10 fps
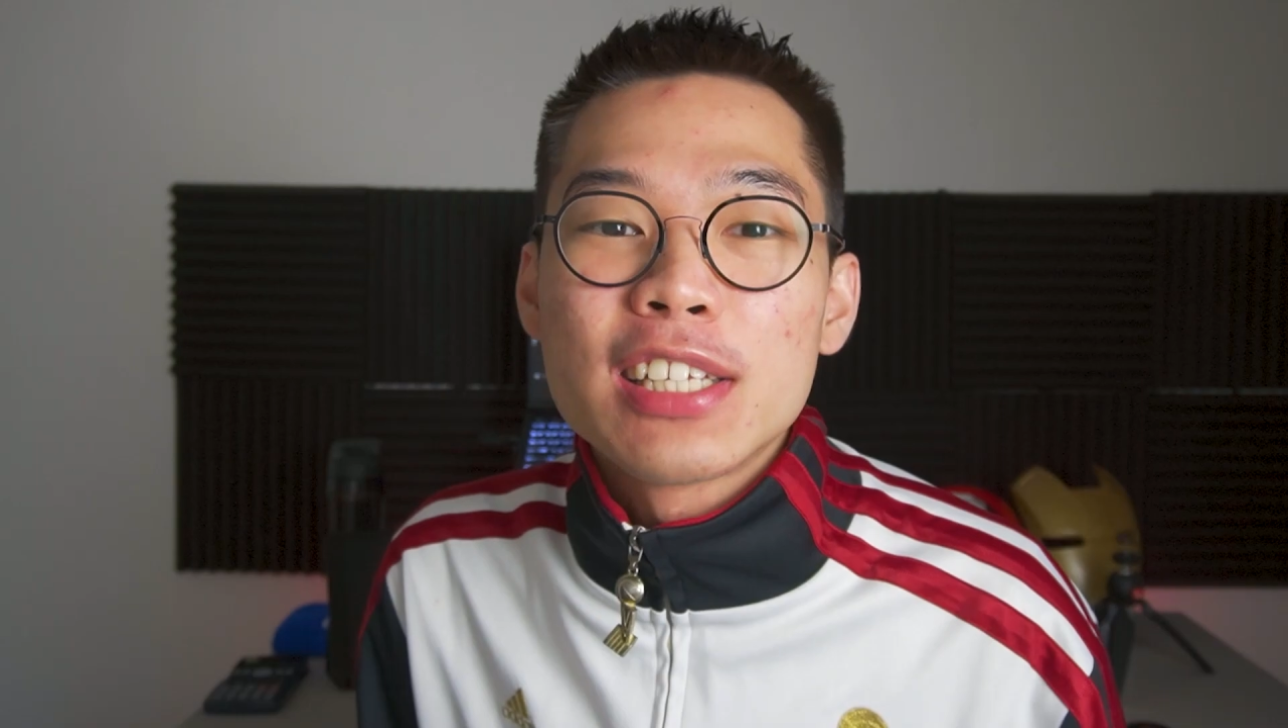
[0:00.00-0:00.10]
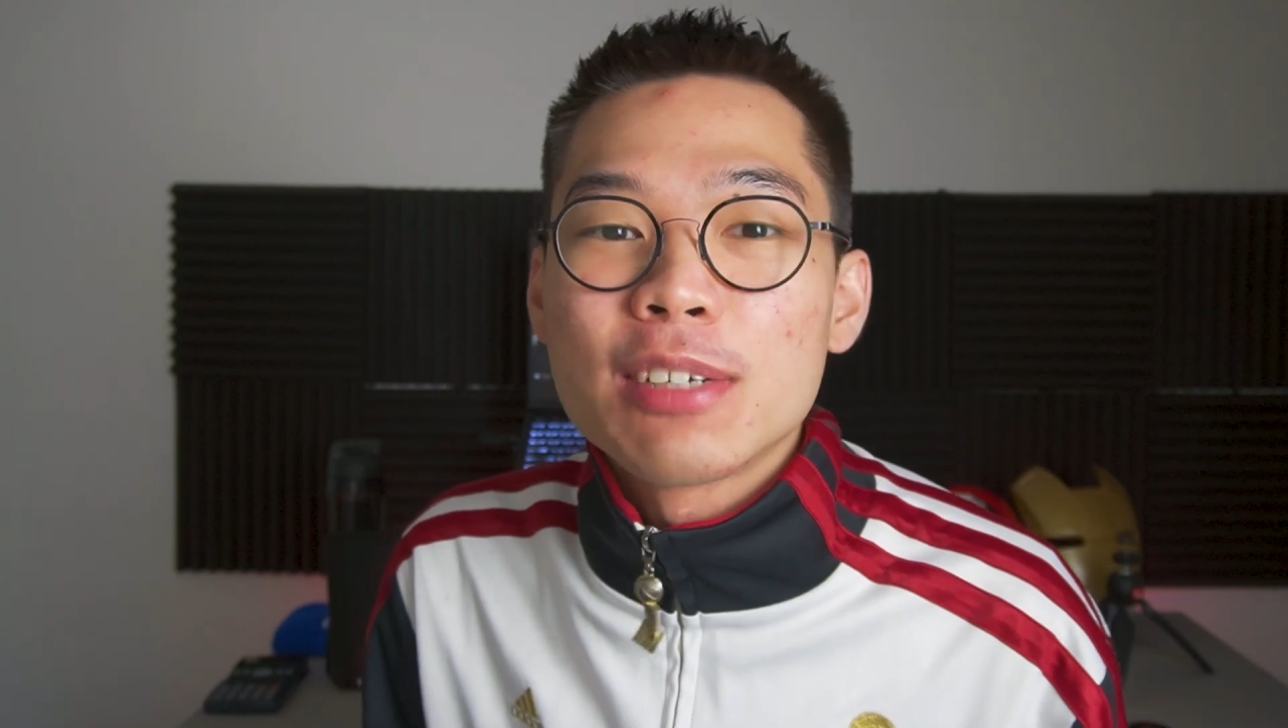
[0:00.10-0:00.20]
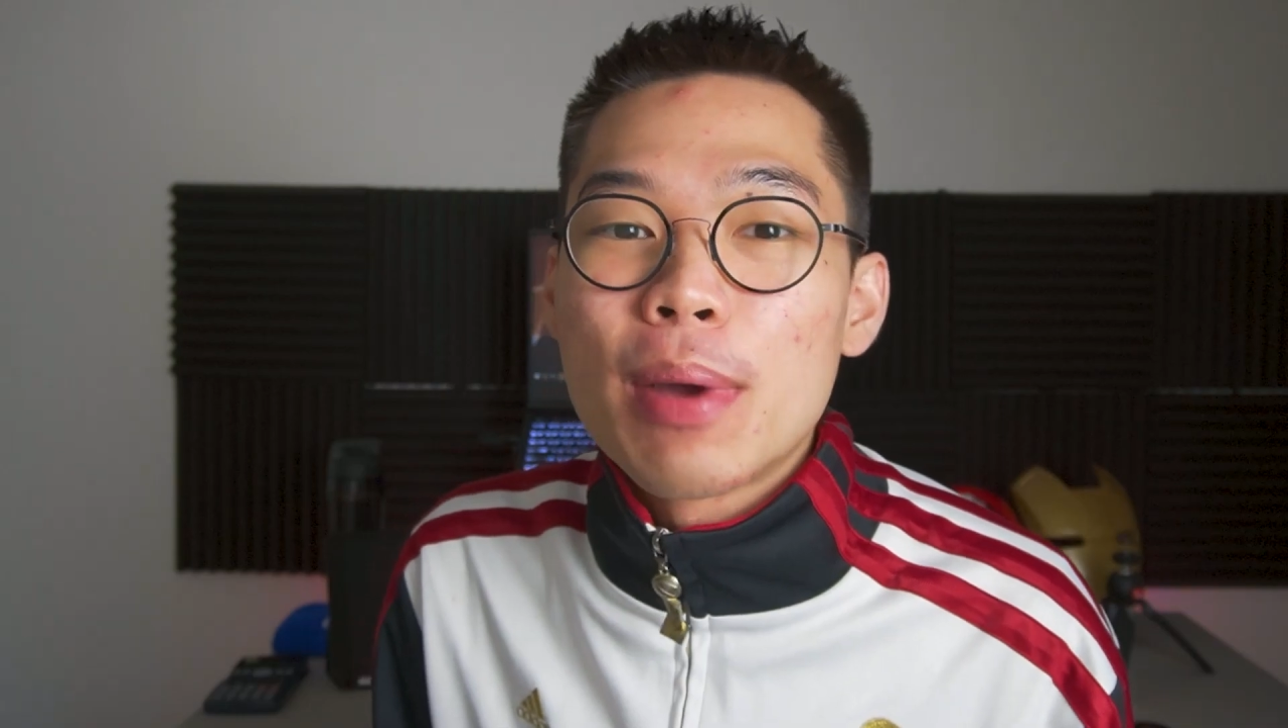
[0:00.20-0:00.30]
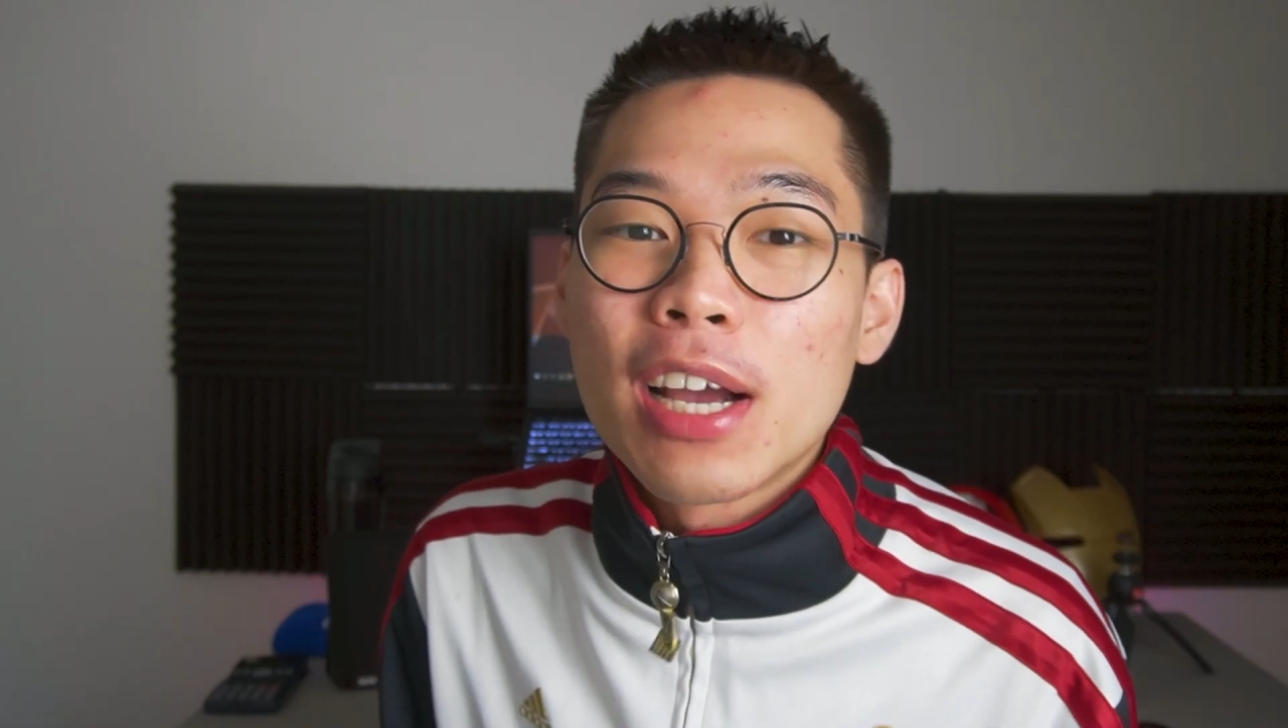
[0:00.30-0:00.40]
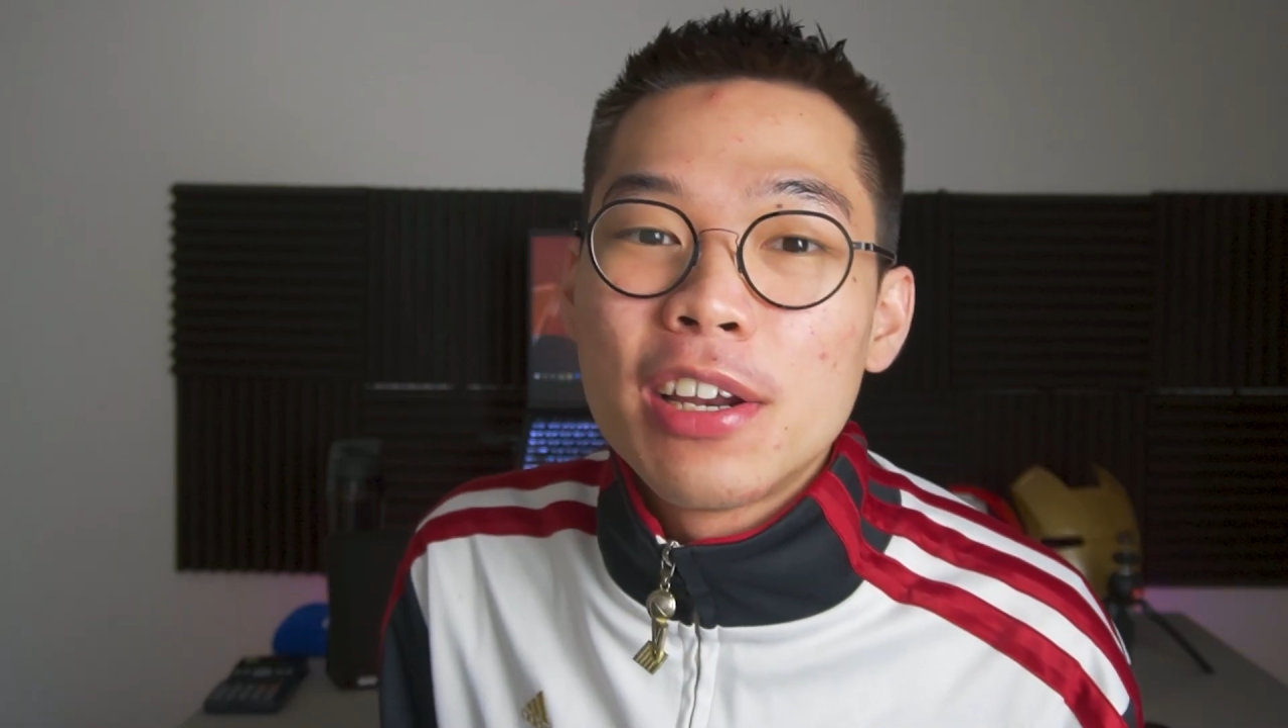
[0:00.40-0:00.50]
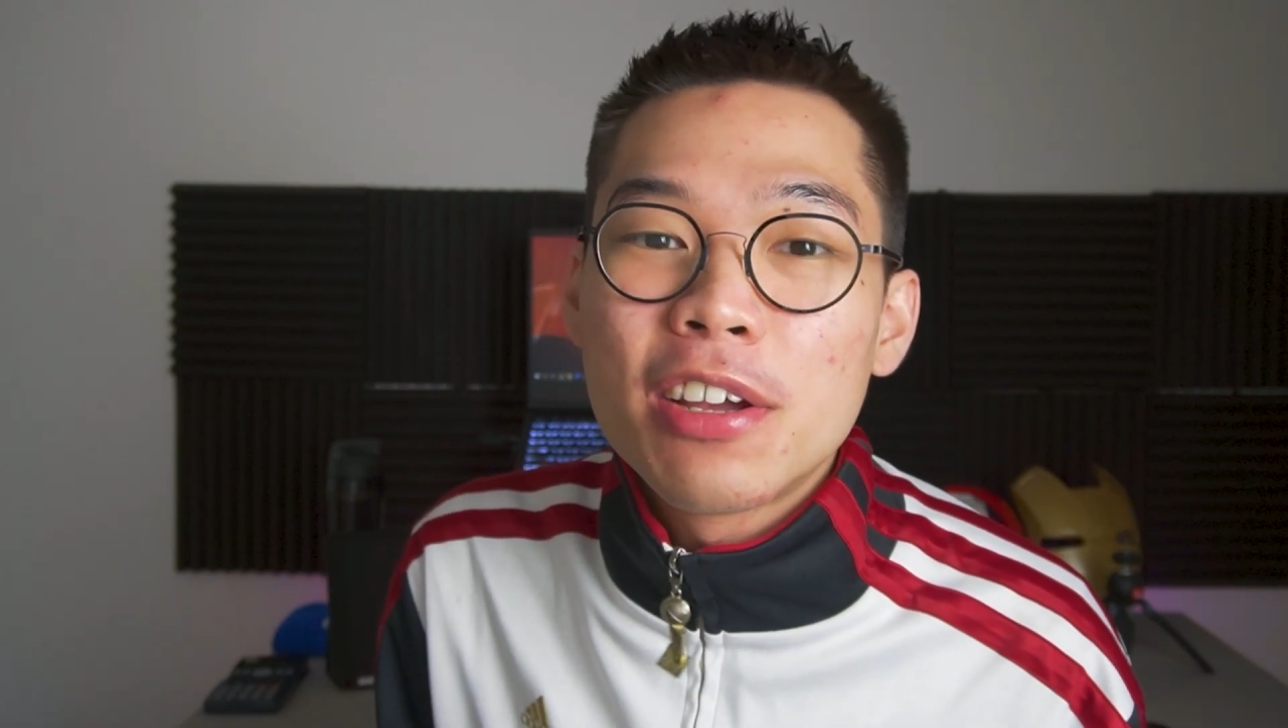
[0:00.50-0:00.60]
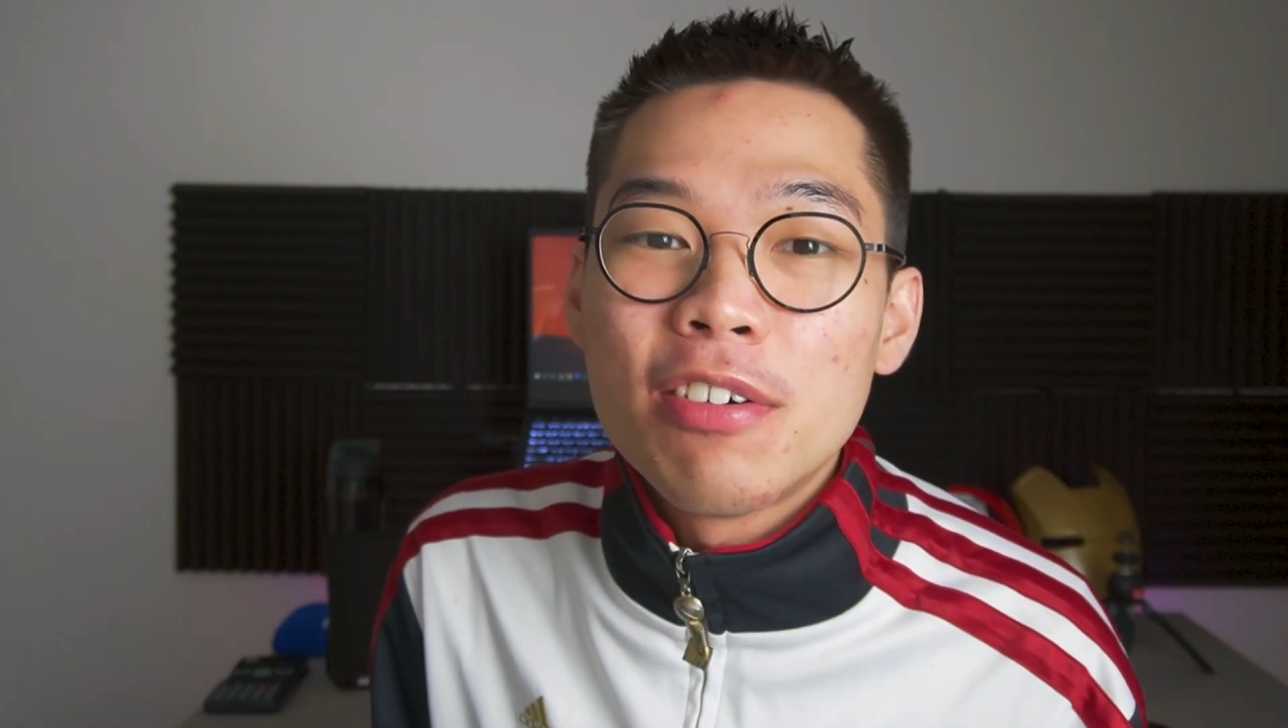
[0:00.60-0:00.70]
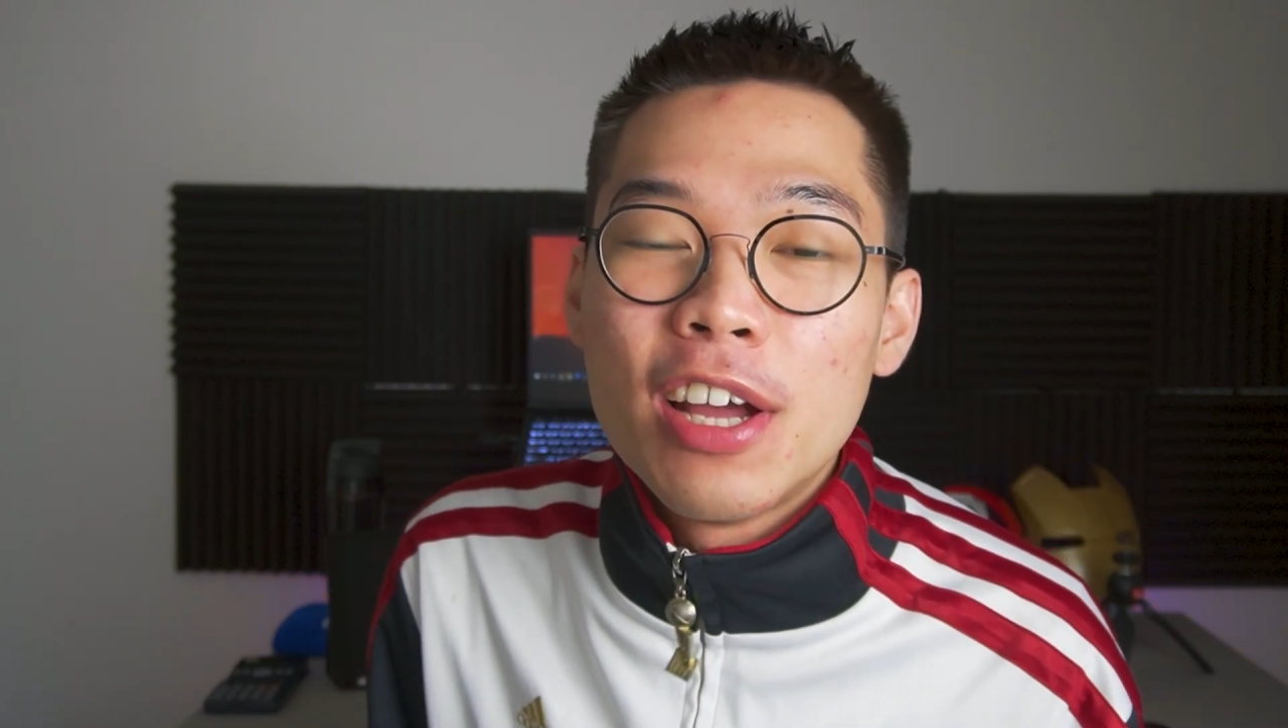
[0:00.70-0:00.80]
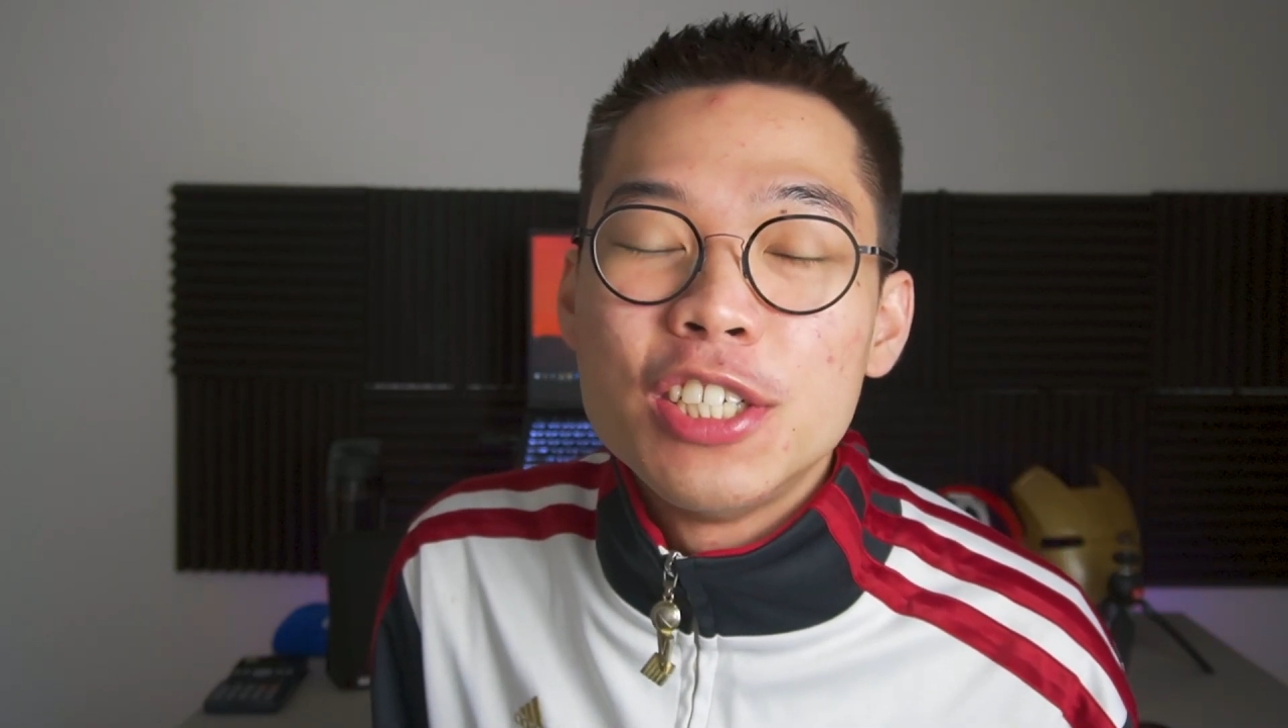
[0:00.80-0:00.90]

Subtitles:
as a mechanical